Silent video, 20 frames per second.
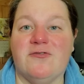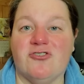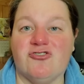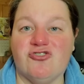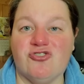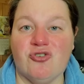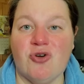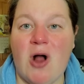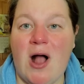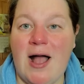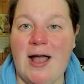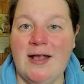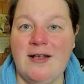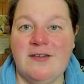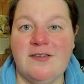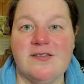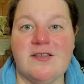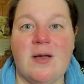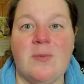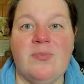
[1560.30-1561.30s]
for trying
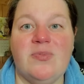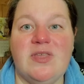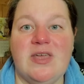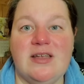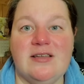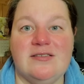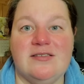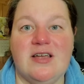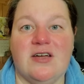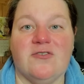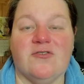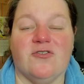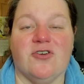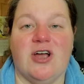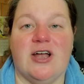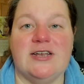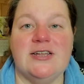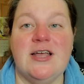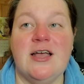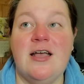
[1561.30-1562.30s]
something
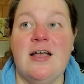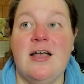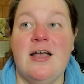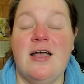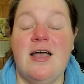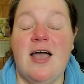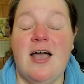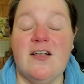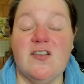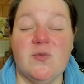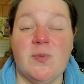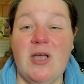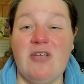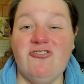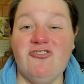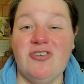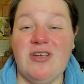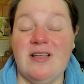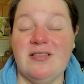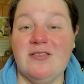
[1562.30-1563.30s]
different,
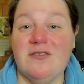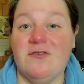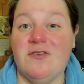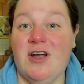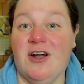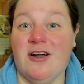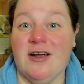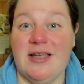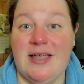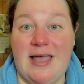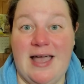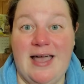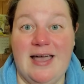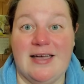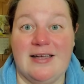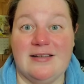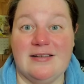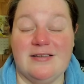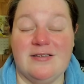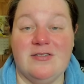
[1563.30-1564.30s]
especially at the very
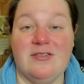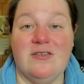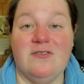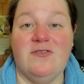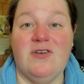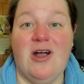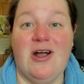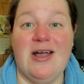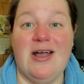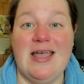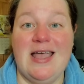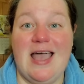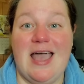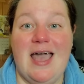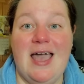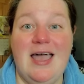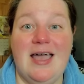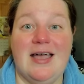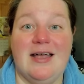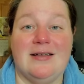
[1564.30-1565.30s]
end. The very
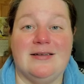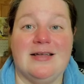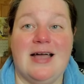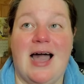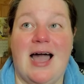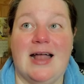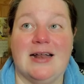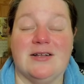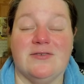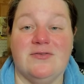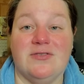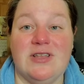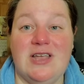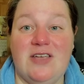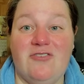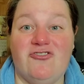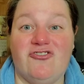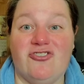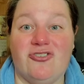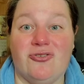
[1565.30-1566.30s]
end kind of
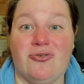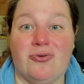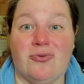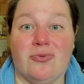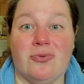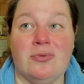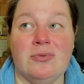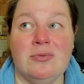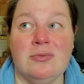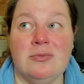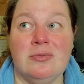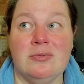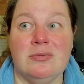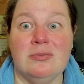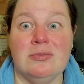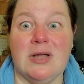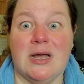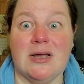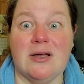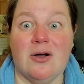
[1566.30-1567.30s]
leaves you
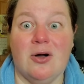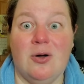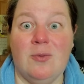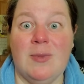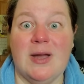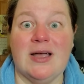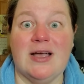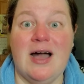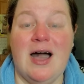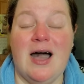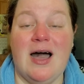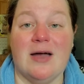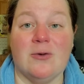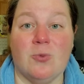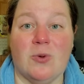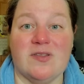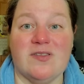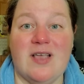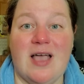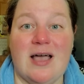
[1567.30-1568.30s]
like, oh my God,
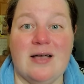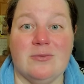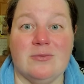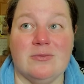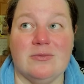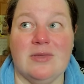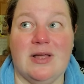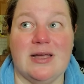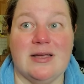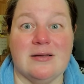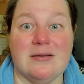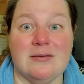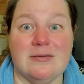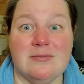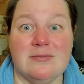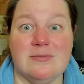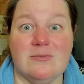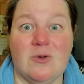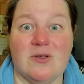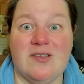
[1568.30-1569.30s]
what's like,
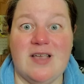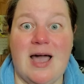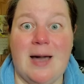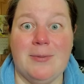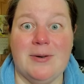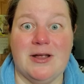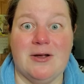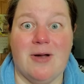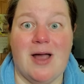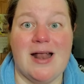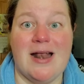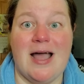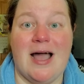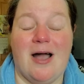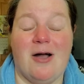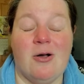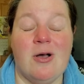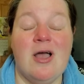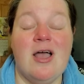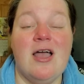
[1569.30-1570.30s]
what's happening right
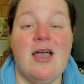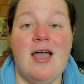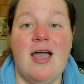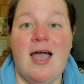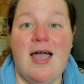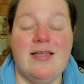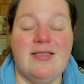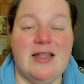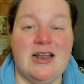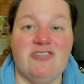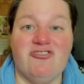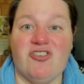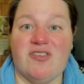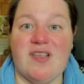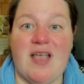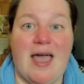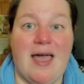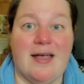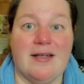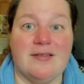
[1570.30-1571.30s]
now? And then it
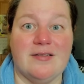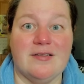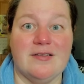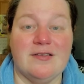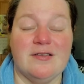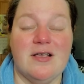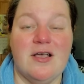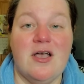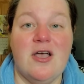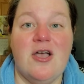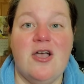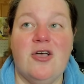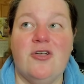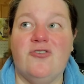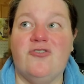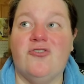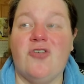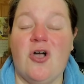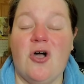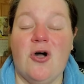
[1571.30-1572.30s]
just ends.
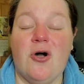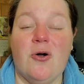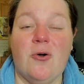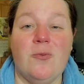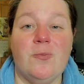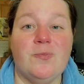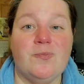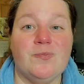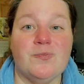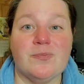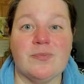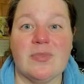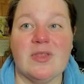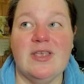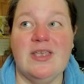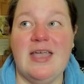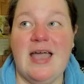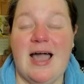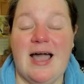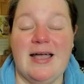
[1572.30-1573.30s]
So
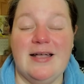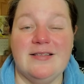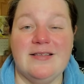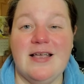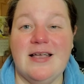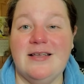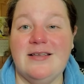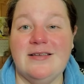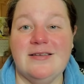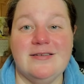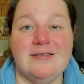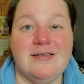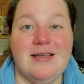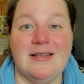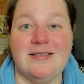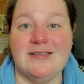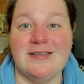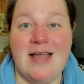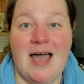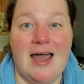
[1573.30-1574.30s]
yeah, it, it
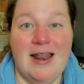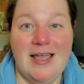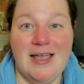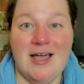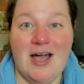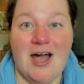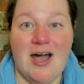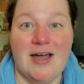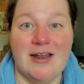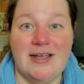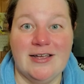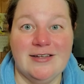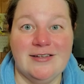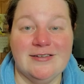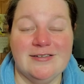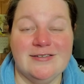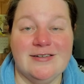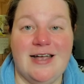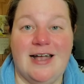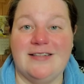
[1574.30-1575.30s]
it's not iconic.
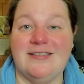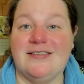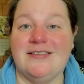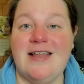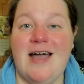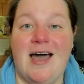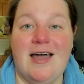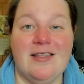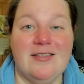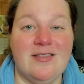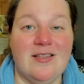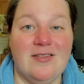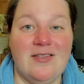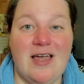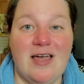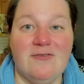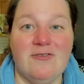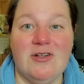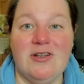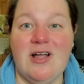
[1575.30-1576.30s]
It's not on the
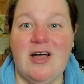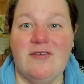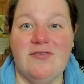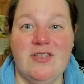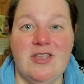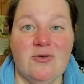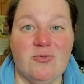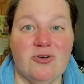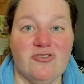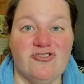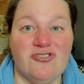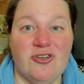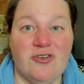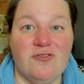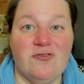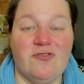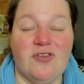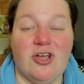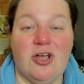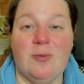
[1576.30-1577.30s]
level of the original
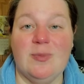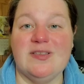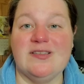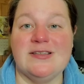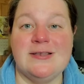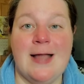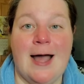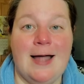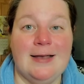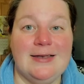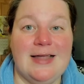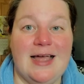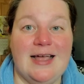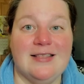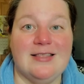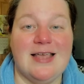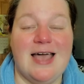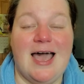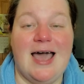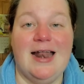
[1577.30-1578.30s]
film. It's not
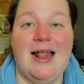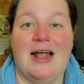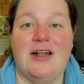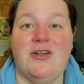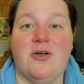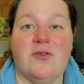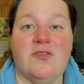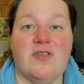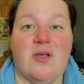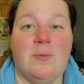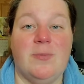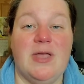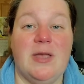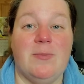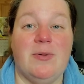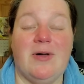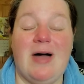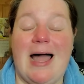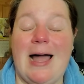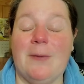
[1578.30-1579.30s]
like that. I know some
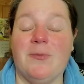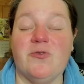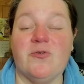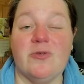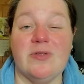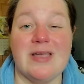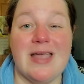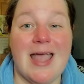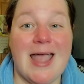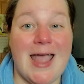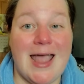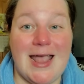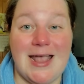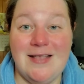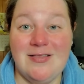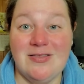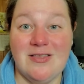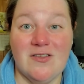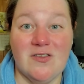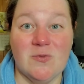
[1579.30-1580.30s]
people absolutely
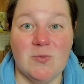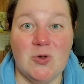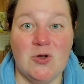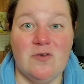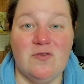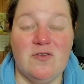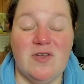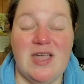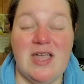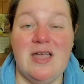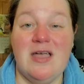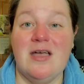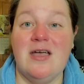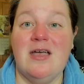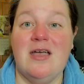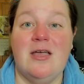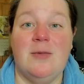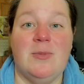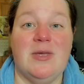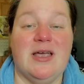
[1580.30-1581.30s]
hate this movie
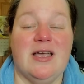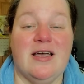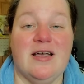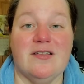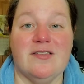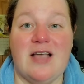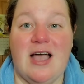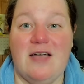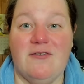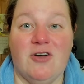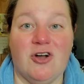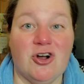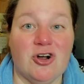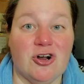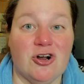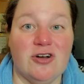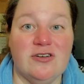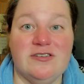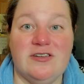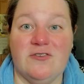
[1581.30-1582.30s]
because I've
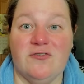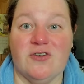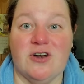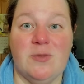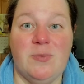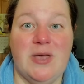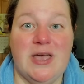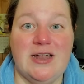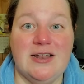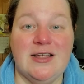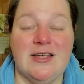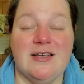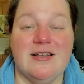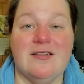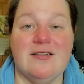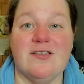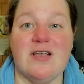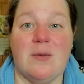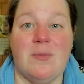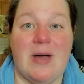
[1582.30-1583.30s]
heard different
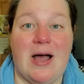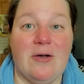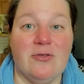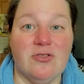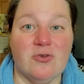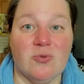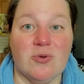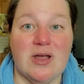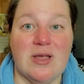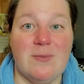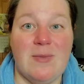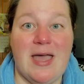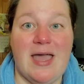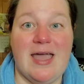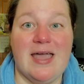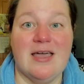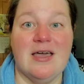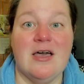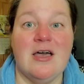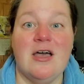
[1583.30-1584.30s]
opinions about the
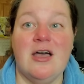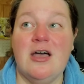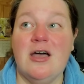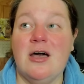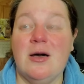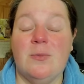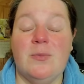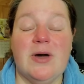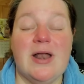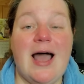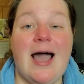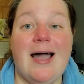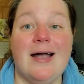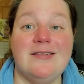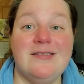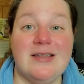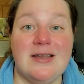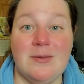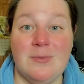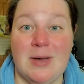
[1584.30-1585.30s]
remake, but I
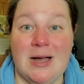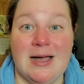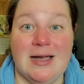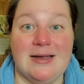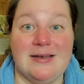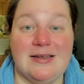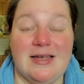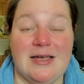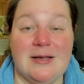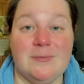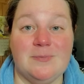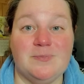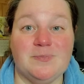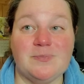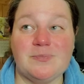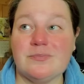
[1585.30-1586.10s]
didn't mind it.